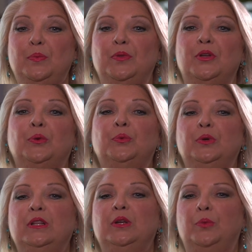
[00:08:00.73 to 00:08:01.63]
people that are
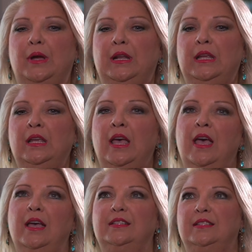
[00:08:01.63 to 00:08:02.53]
really ready
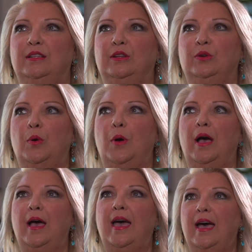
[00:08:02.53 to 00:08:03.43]
to
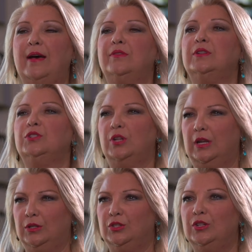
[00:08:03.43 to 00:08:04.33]
have the
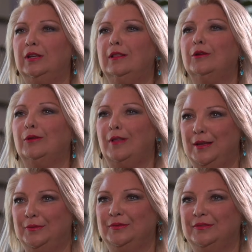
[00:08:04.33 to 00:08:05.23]
change in their
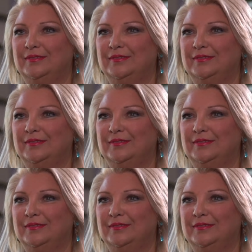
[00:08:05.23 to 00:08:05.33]
life.